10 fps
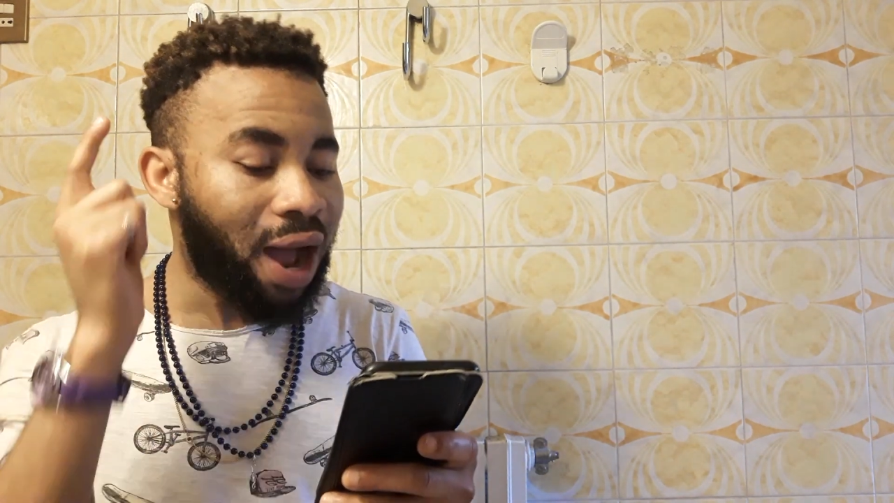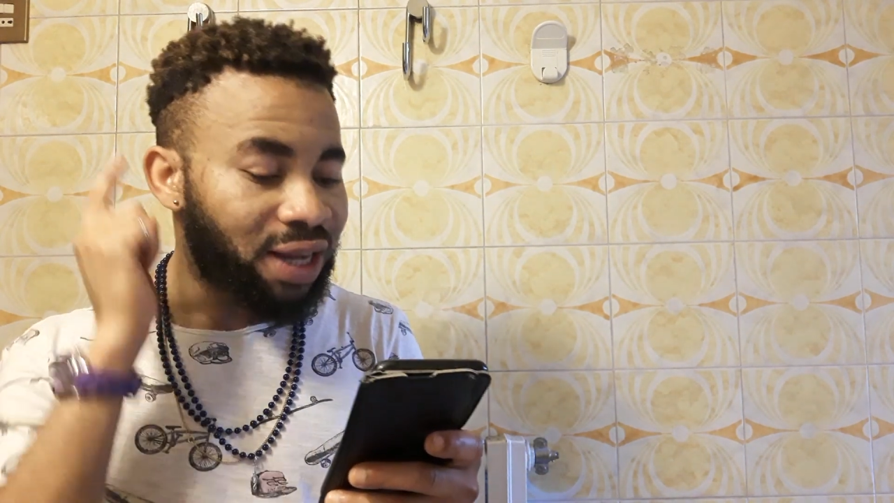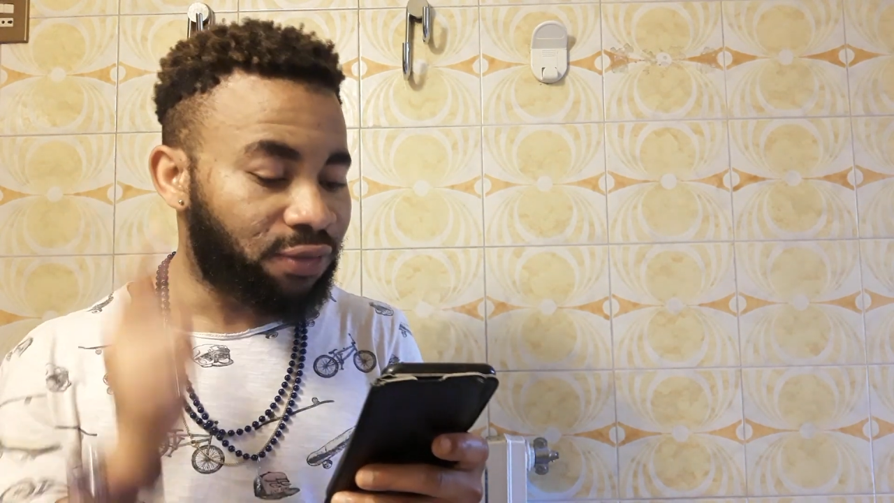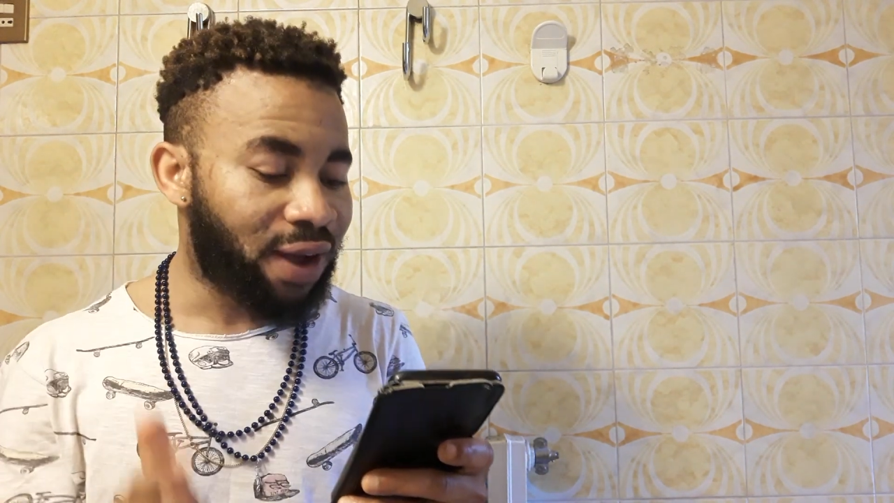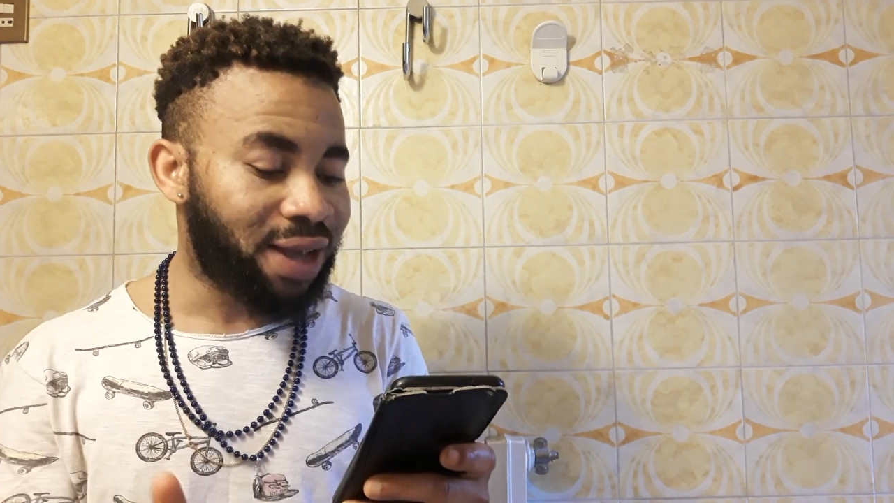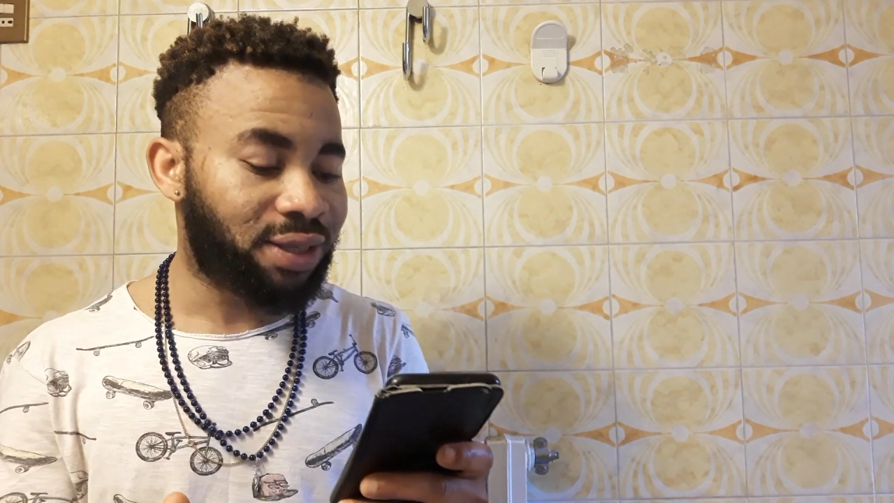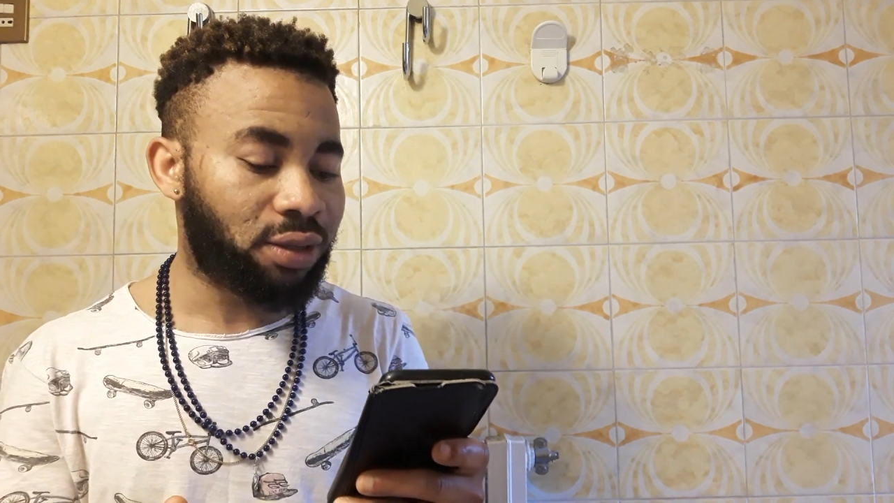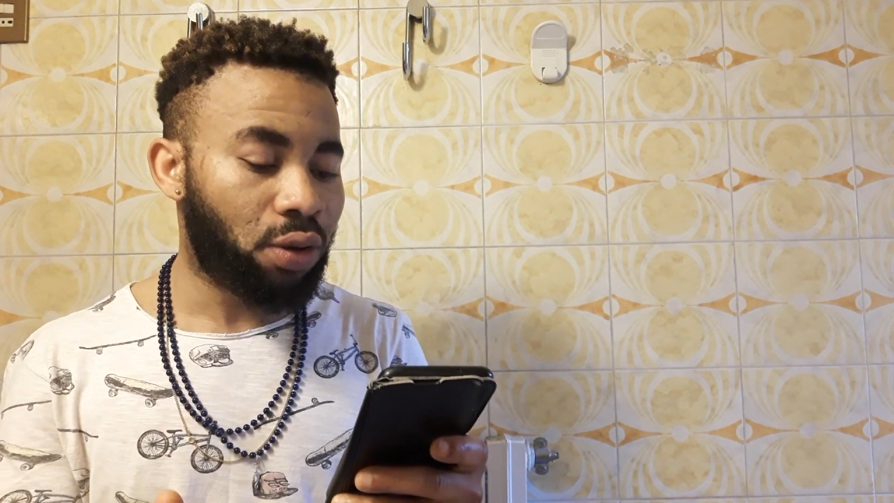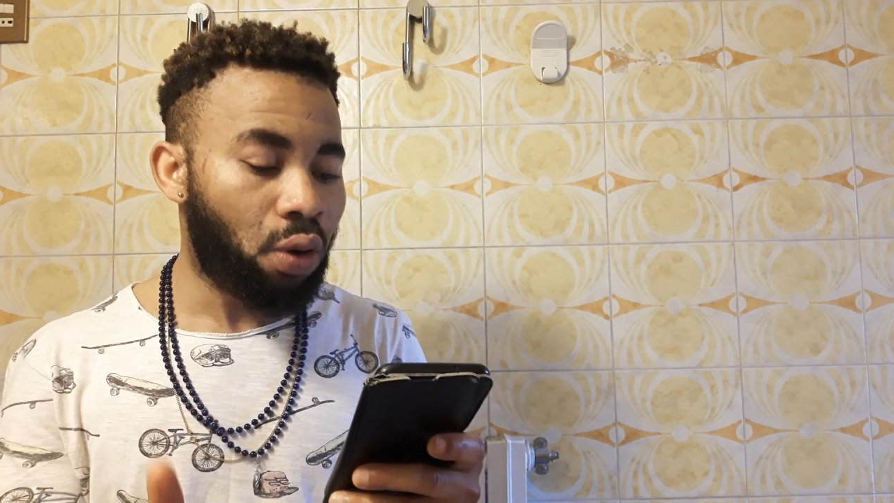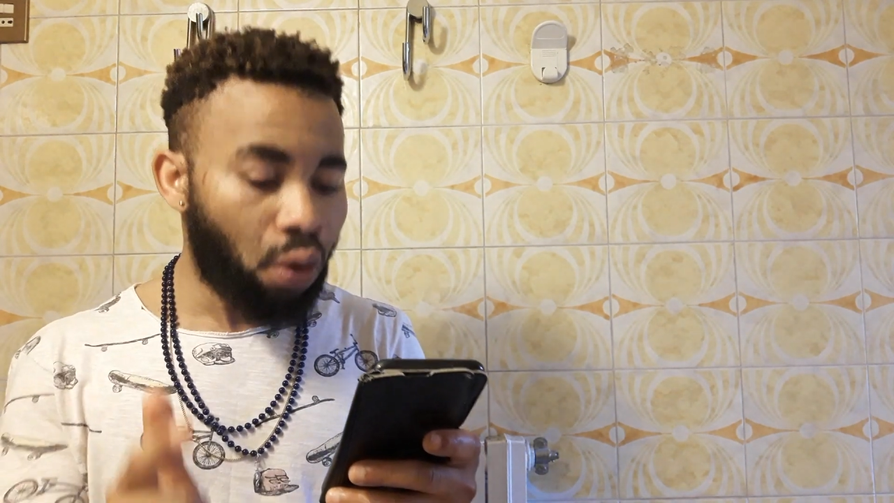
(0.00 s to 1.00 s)

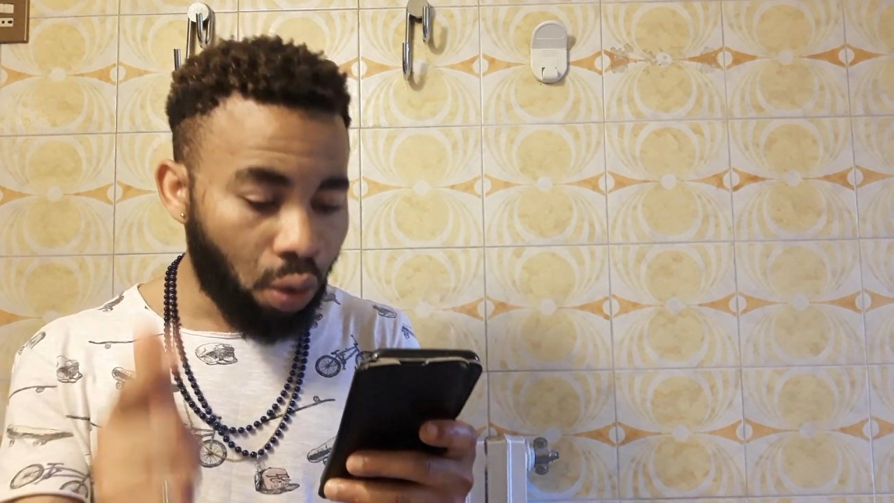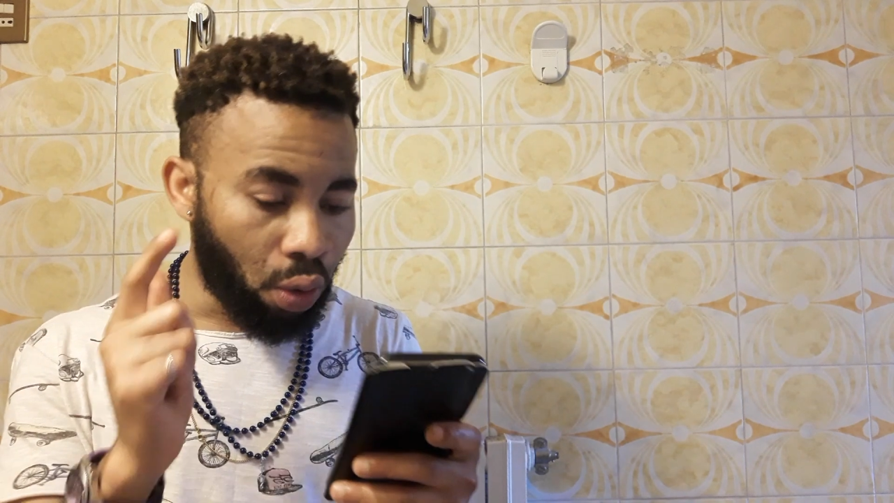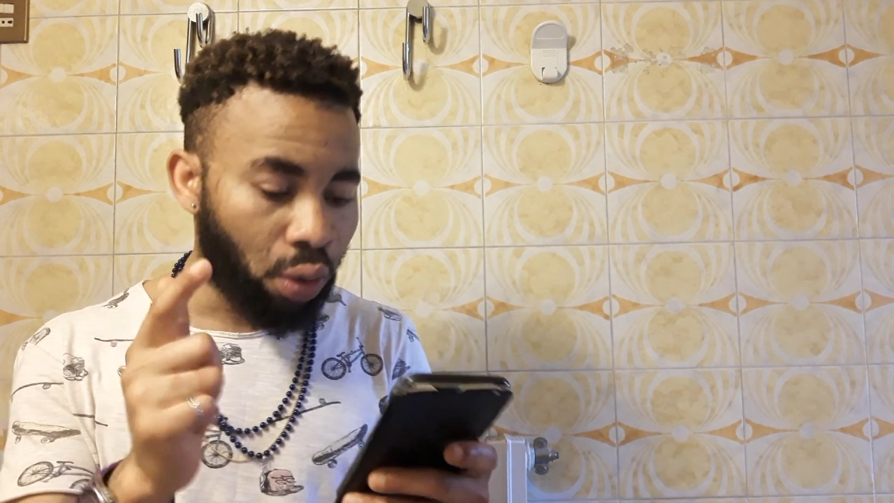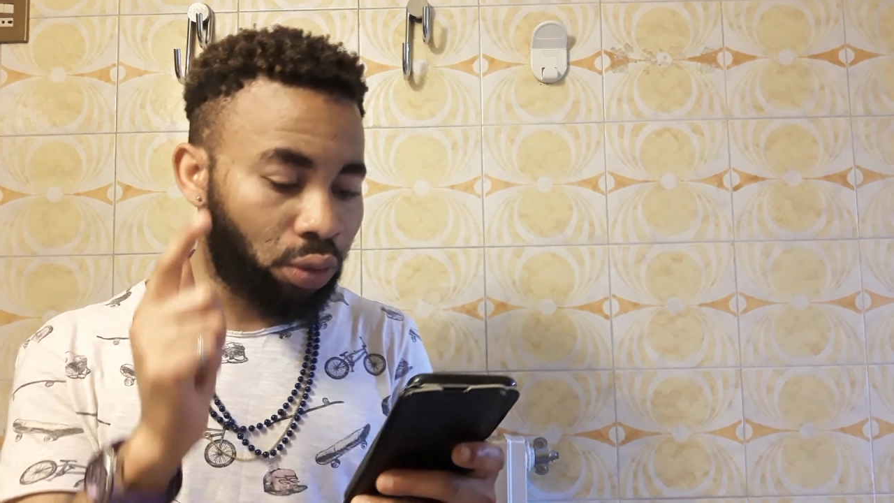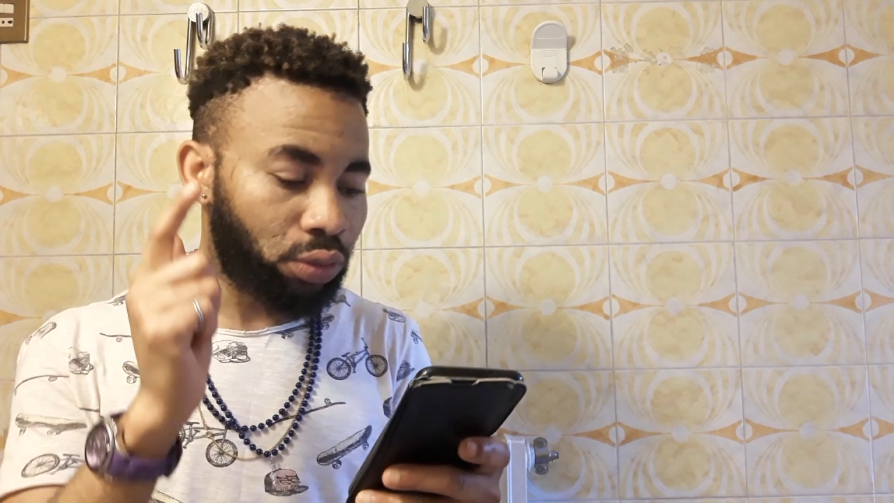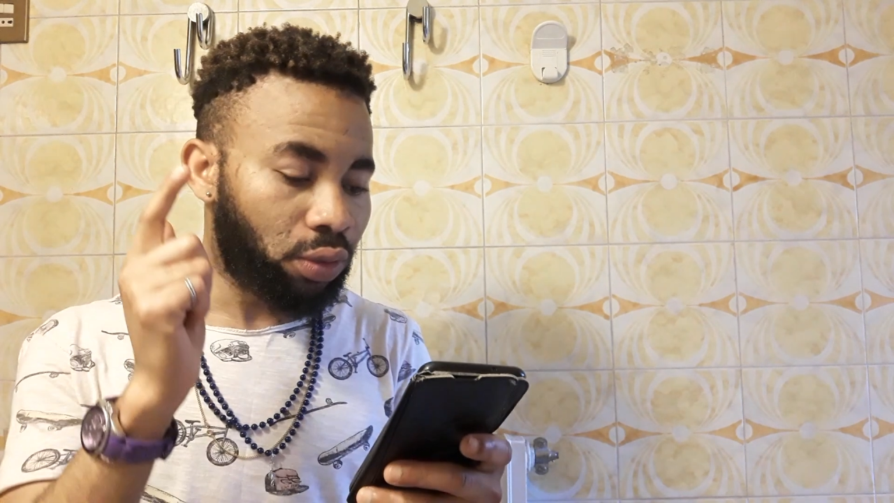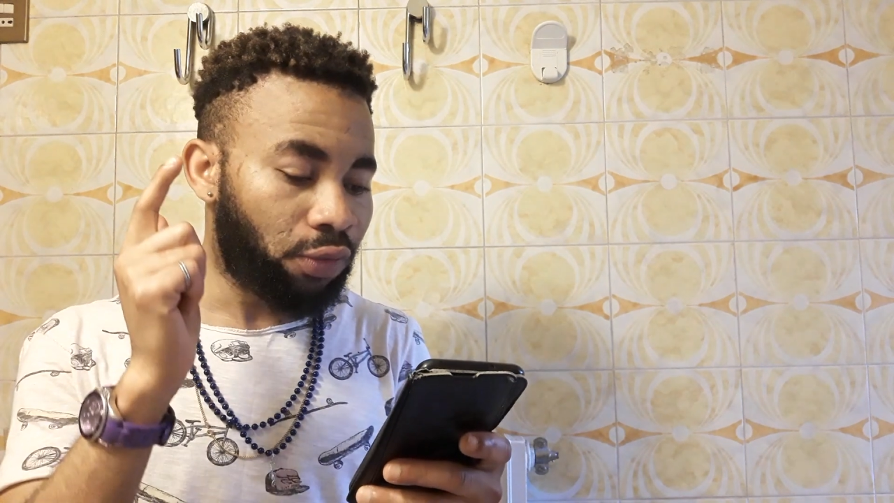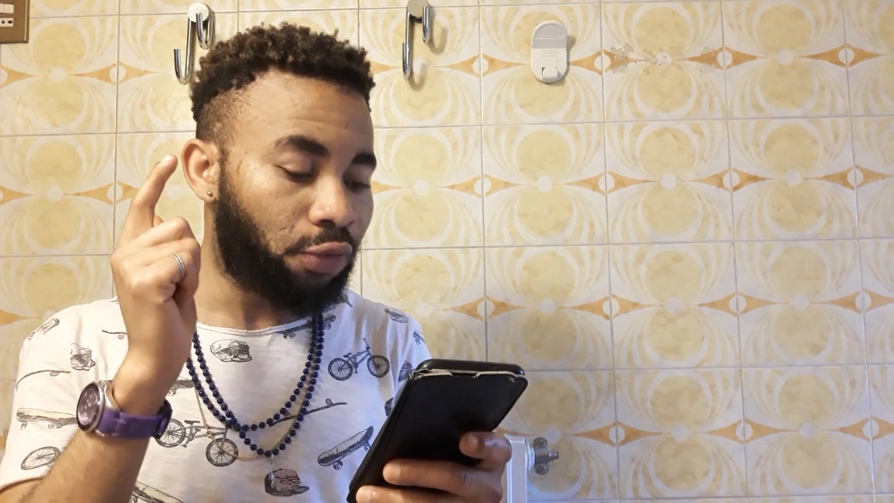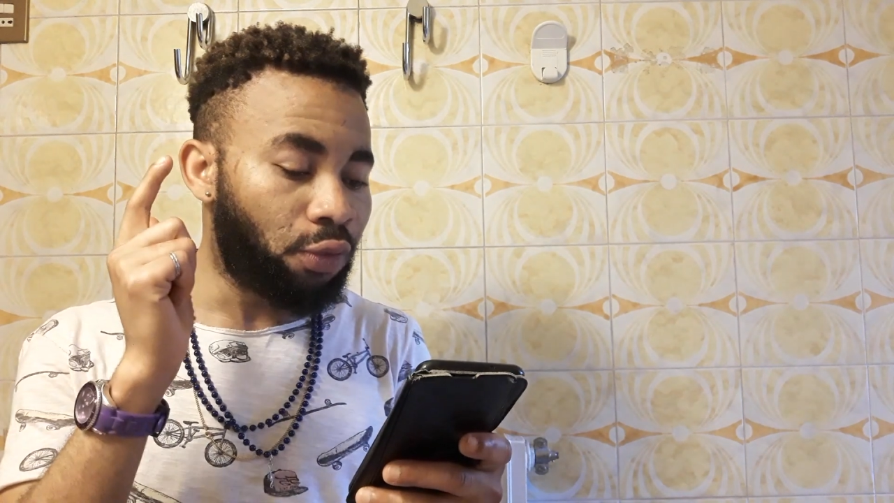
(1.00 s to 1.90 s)
advice on